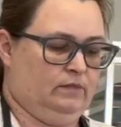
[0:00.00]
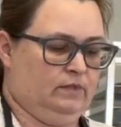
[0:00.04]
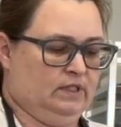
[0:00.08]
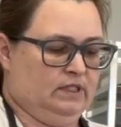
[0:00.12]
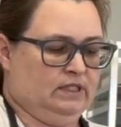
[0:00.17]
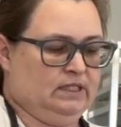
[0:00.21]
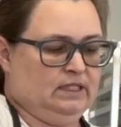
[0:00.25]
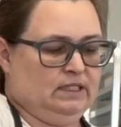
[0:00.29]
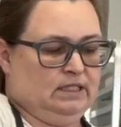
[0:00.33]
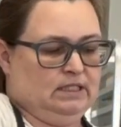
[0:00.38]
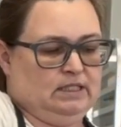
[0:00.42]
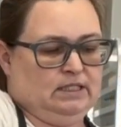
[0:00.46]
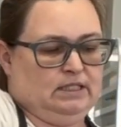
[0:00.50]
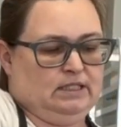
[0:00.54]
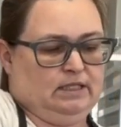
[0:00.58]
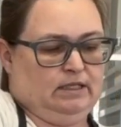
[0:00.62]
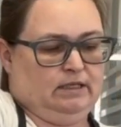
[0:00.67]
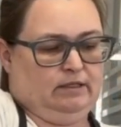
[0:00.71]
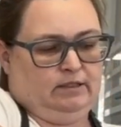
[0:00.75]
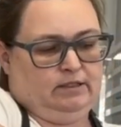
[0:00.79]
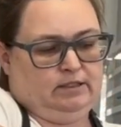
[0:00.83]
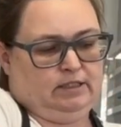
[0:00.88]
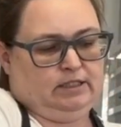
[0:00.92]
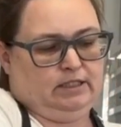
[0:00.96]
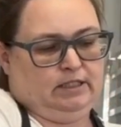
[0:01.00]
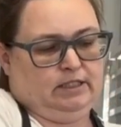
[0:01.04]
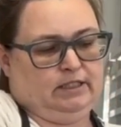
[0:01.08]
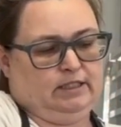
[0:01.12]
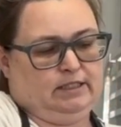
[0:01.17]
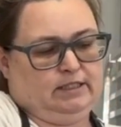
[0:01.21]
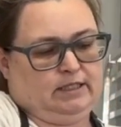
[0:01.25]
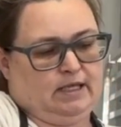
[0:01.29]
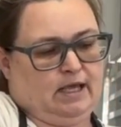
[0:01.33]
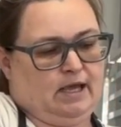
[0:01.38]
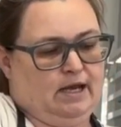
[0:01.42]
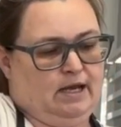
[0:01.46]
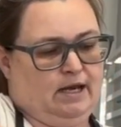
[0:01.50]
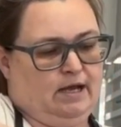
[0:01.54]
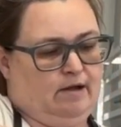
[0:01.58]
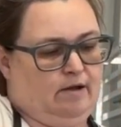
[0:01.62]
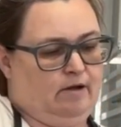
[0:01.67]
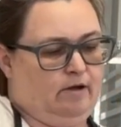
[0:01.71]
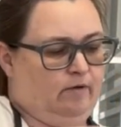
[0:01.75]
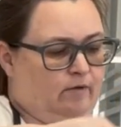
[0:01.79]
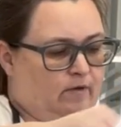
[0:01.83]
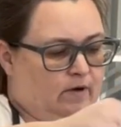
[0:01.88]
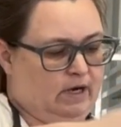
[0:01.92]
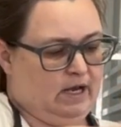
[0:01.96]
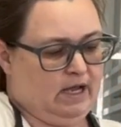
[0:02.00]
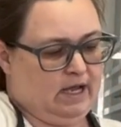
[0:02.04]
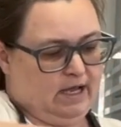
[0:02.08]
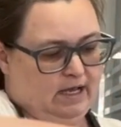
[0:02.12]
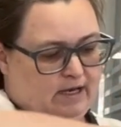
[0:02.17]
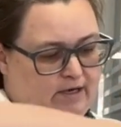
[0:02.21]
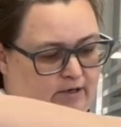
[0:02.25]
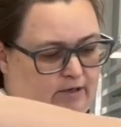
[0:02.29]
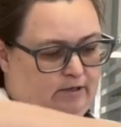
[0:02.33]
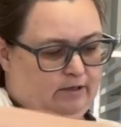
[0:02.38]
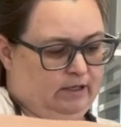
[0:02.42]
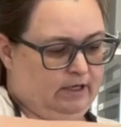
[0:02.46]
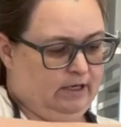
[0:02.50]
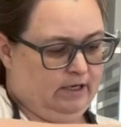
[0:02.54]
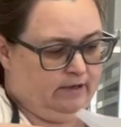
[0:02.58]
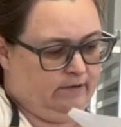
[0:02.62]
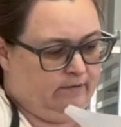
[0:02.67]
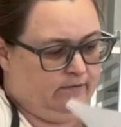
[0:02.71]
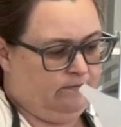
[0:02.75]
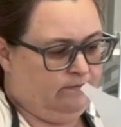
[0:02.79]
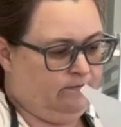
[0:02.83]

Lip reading: still to decide how I want to handle it.